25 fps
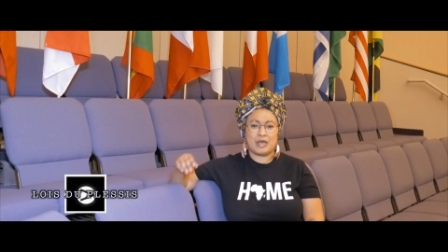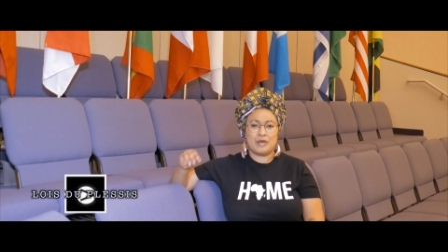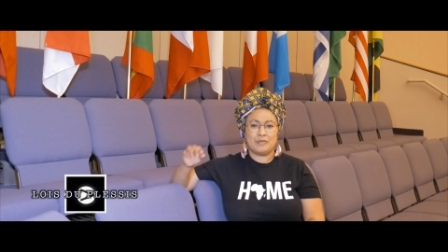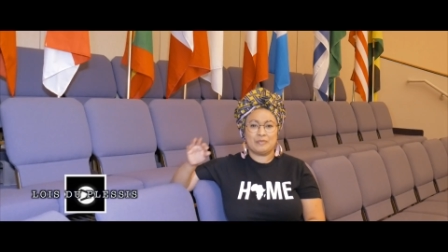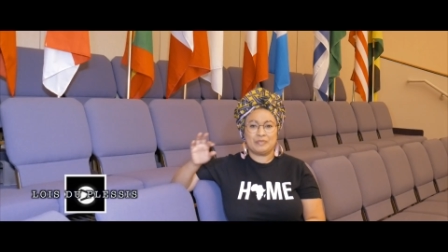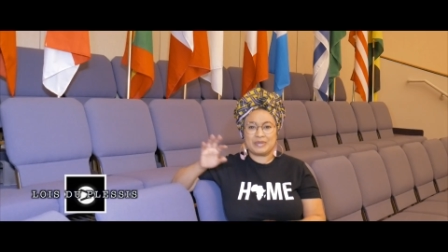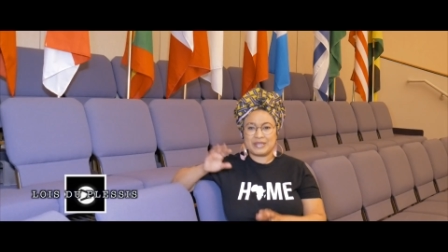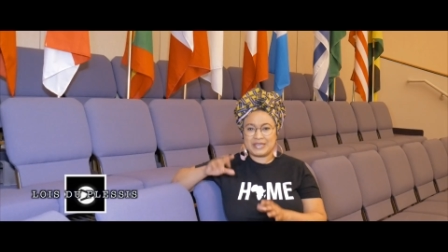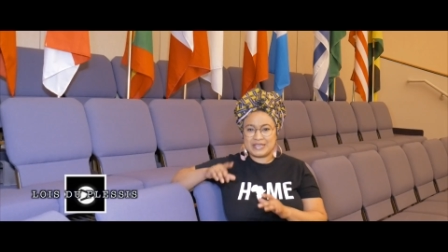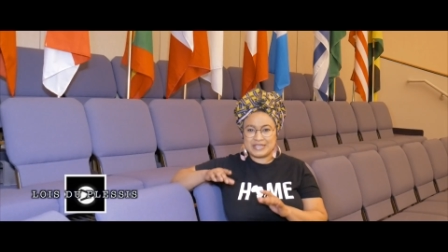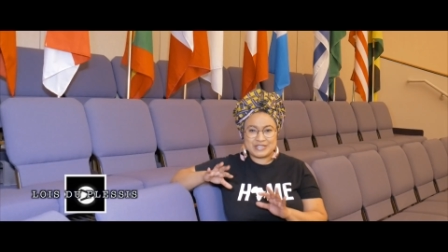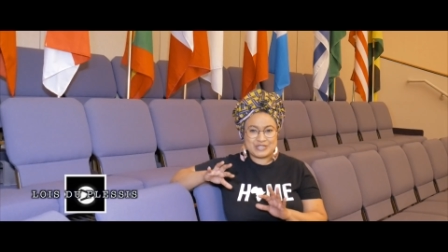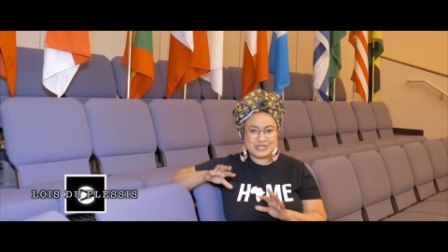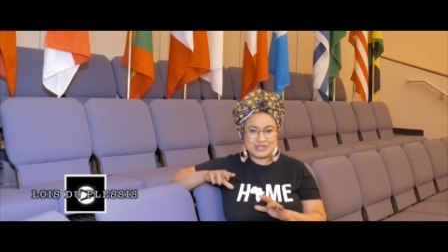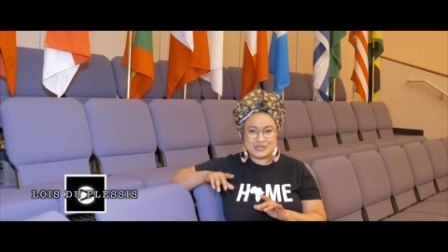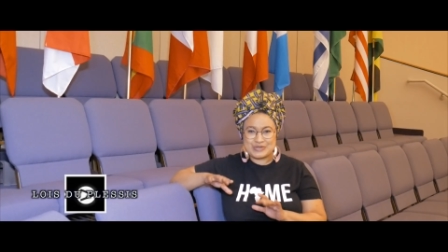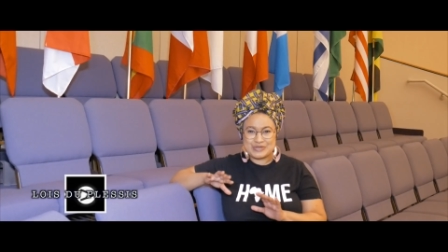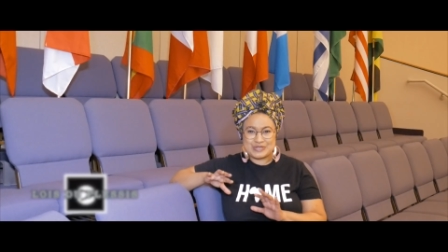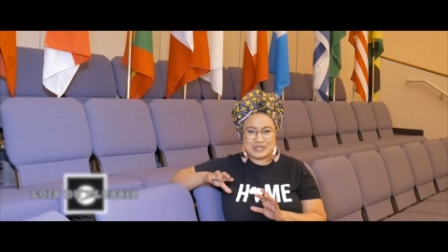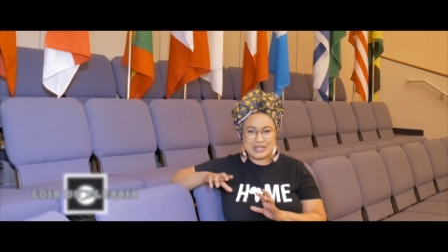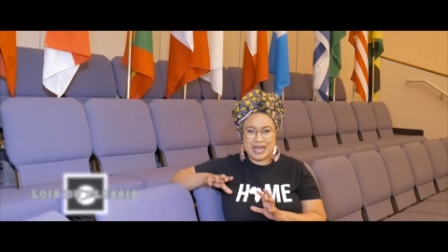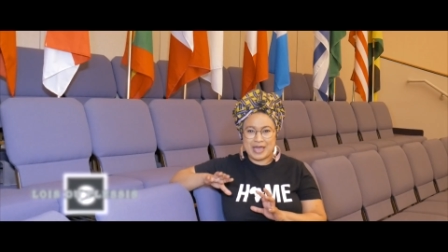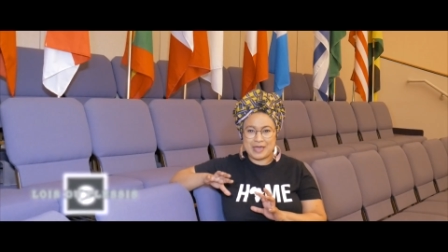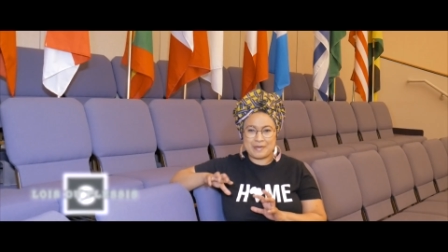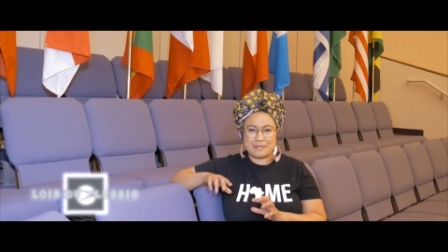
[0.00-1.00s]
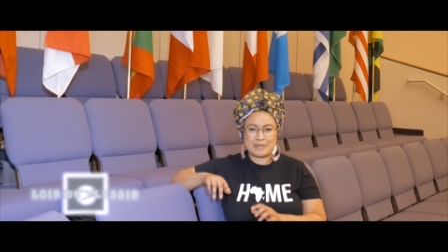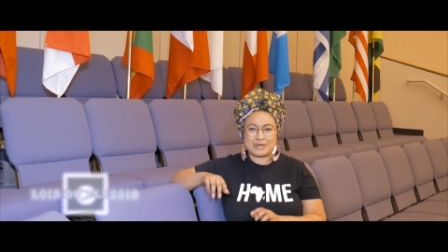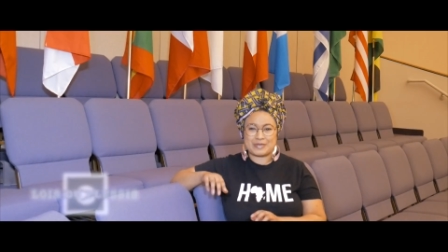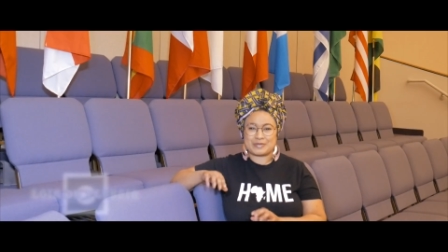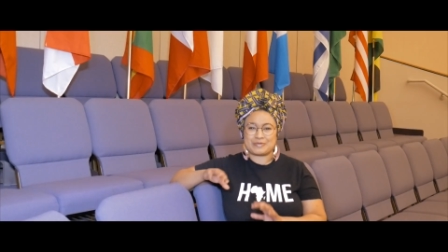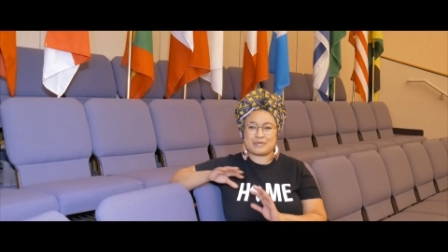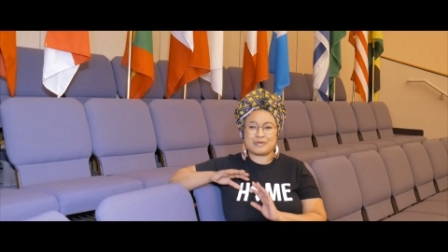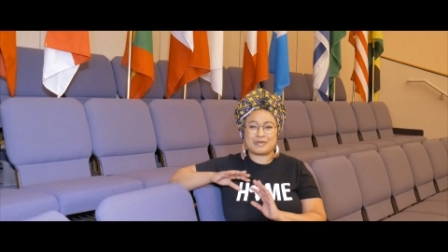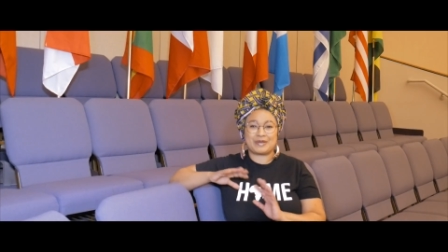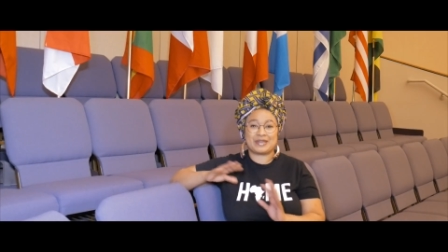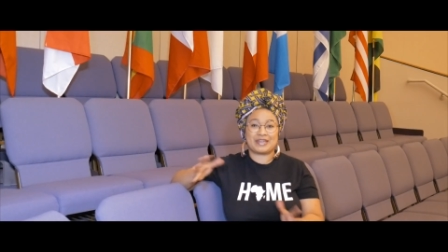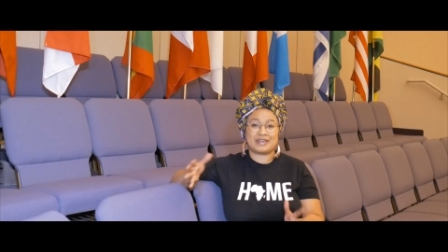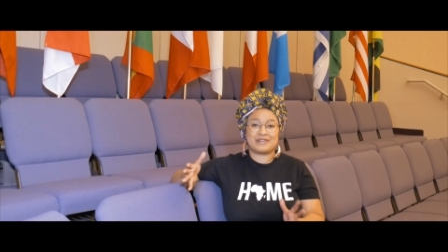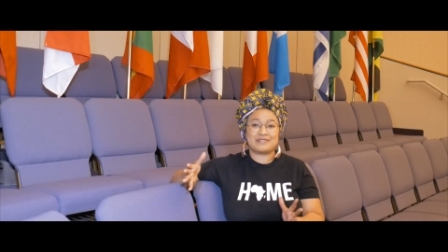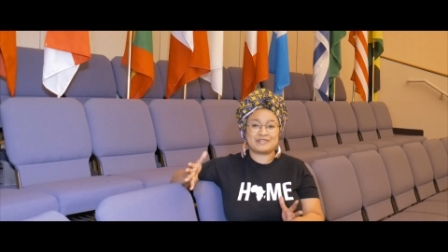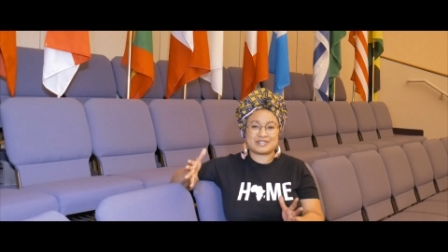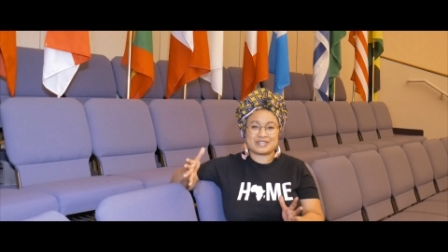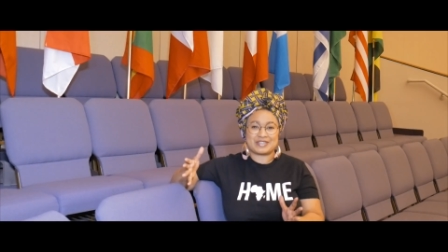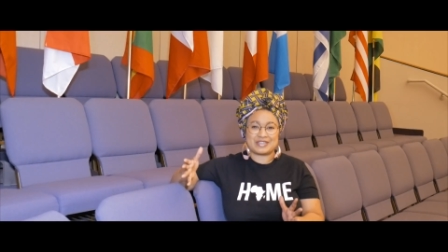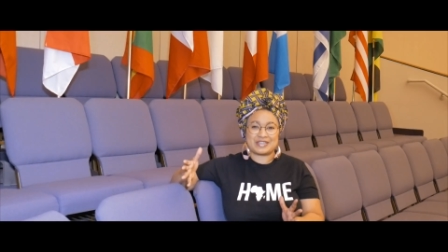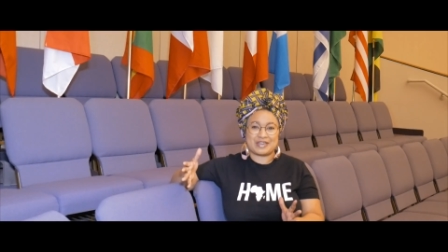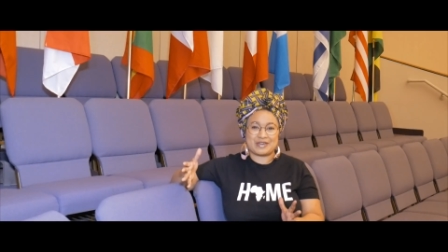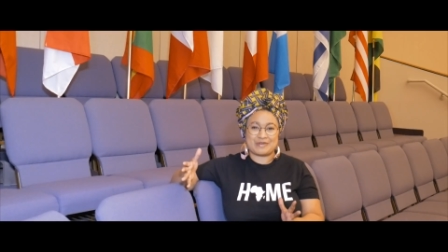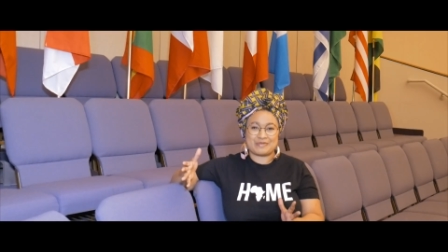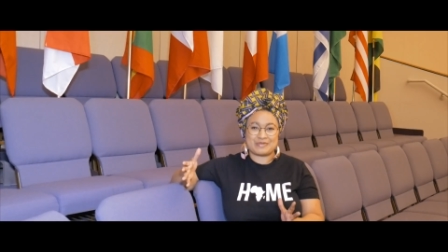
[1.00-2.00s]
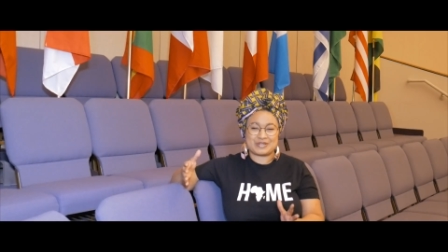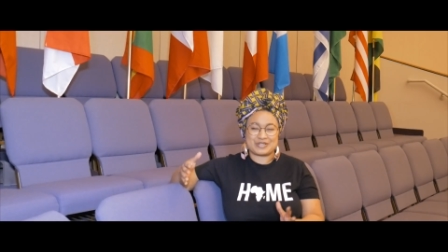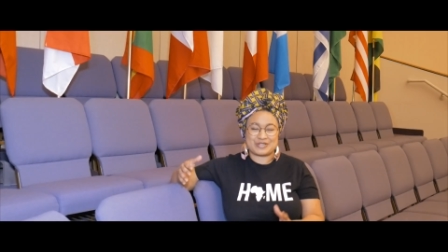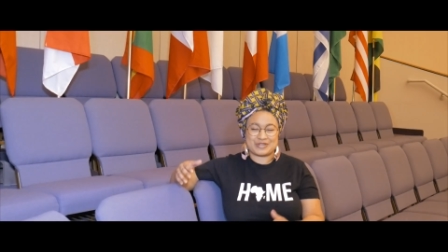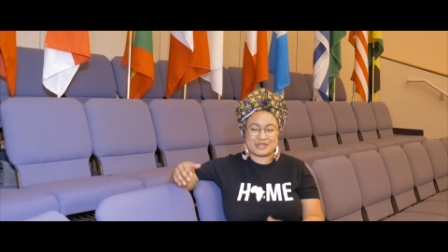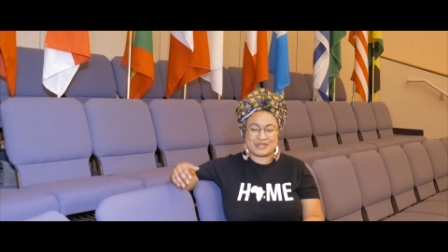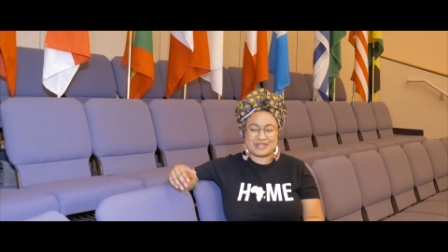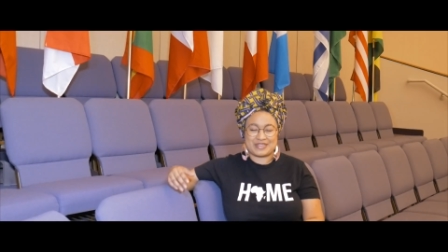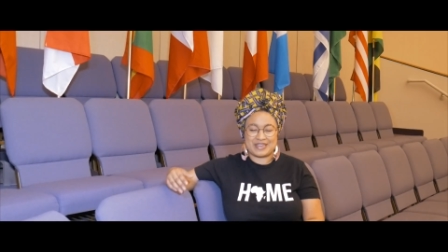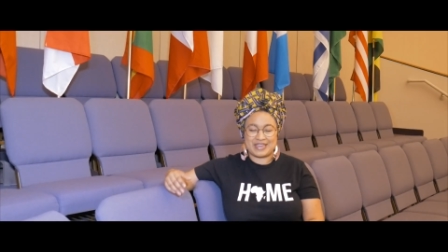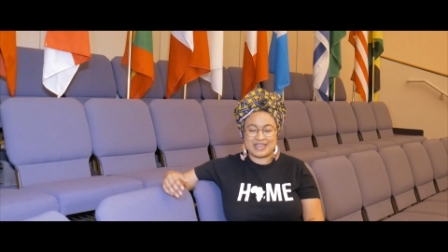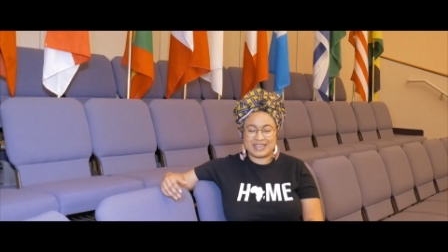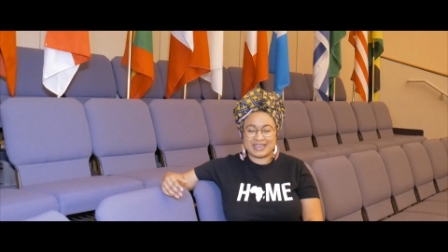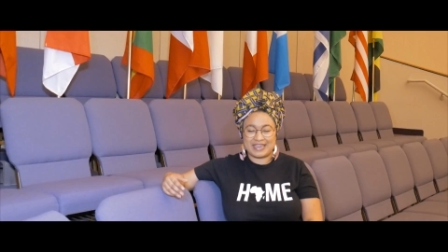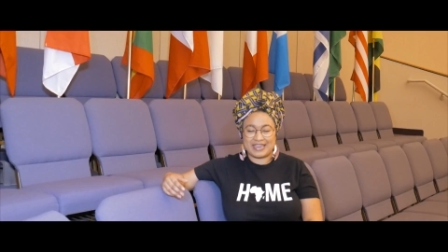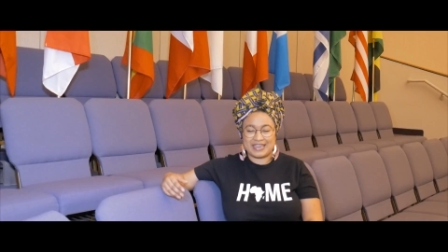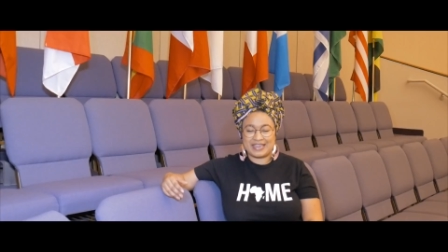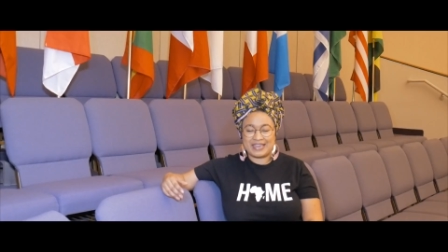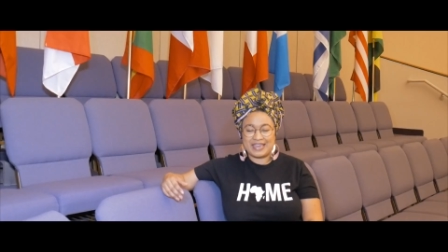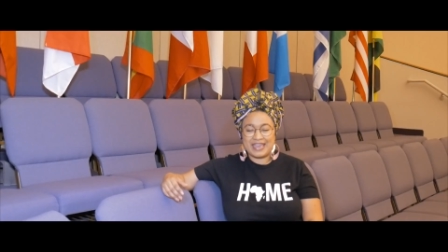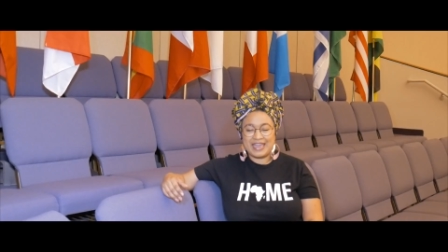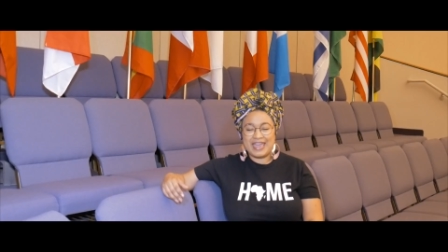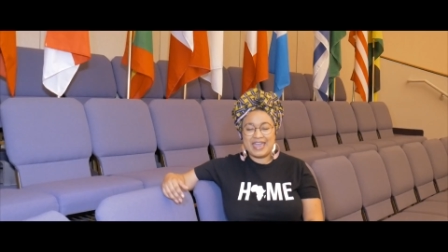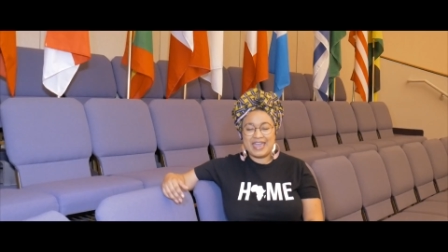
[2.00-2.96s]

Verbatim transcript: Please do type us. We would love to hear what you're thinking.